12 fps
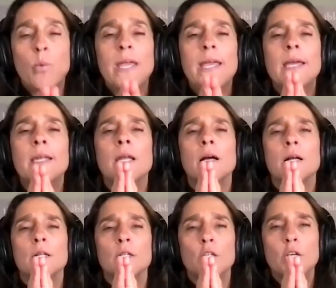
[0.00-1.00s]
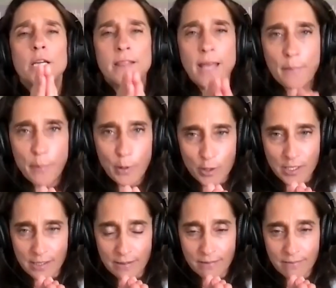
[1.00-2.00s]
we can look at that
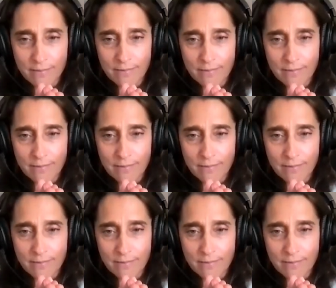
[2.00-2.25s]
person